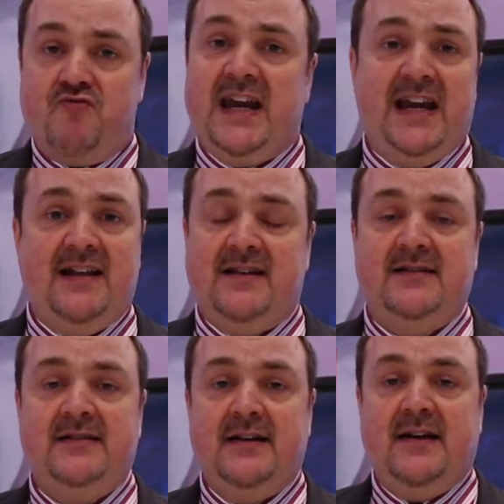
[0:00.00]
real.
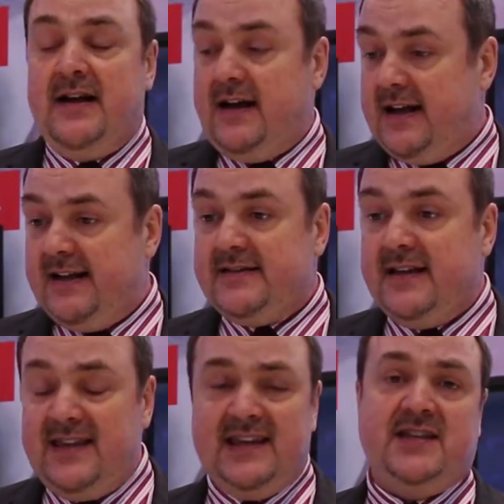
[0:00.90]
And
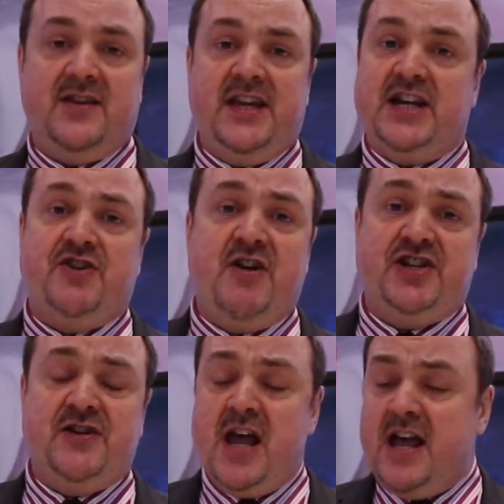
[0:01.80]
this is the next
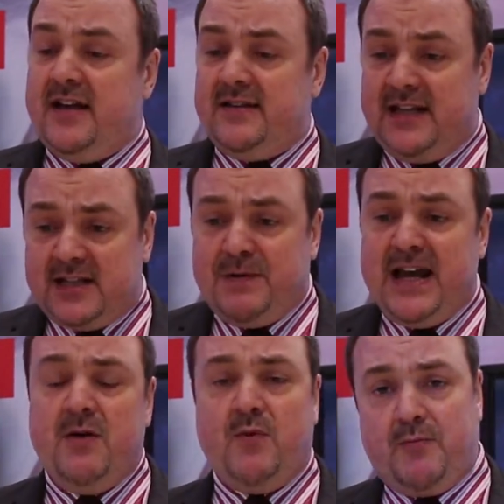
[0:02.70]
generation
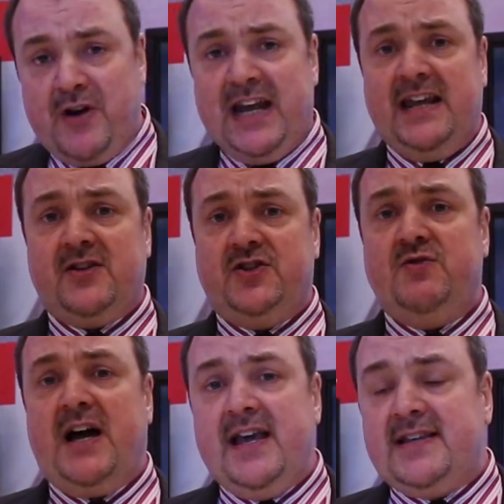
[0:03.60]
display. We're bringing it
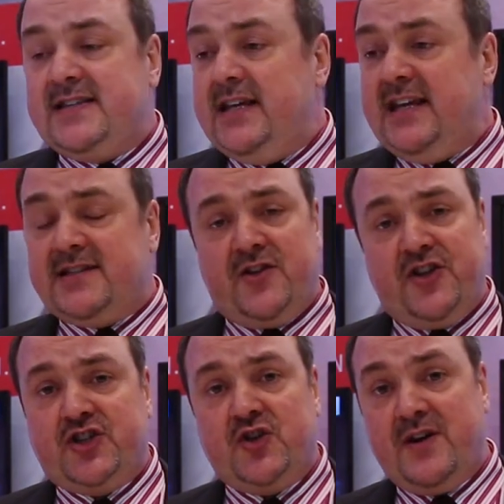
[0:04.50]
onto ISE. It's on
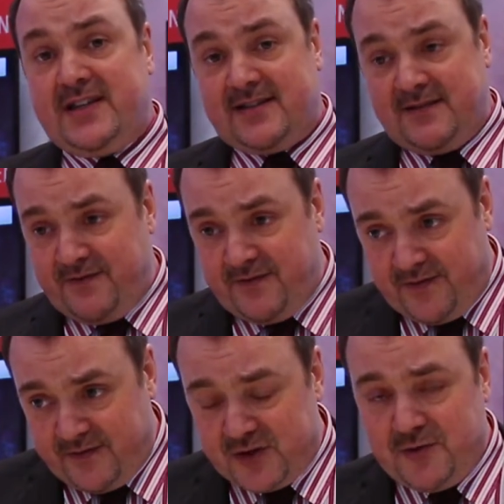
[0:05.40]
the show. It's
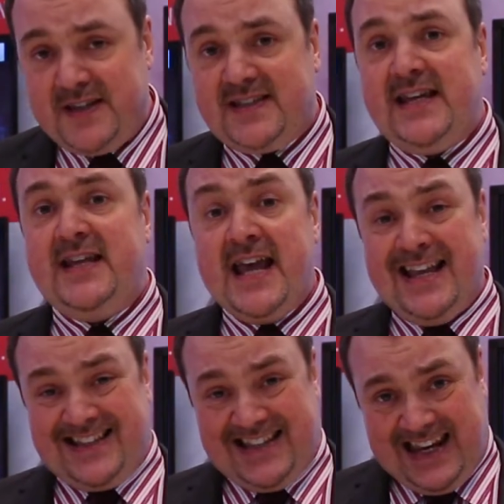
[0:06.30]
to be seen.
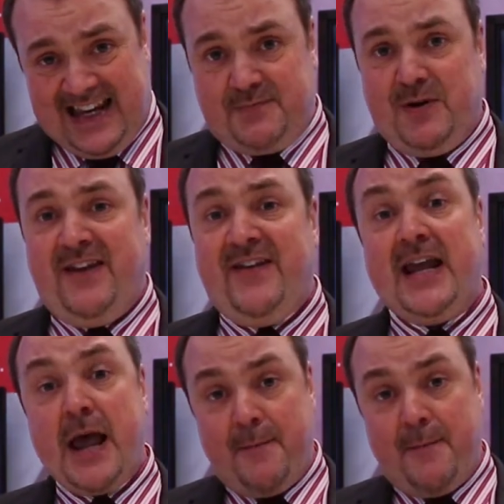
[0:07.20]
Seeing is believing.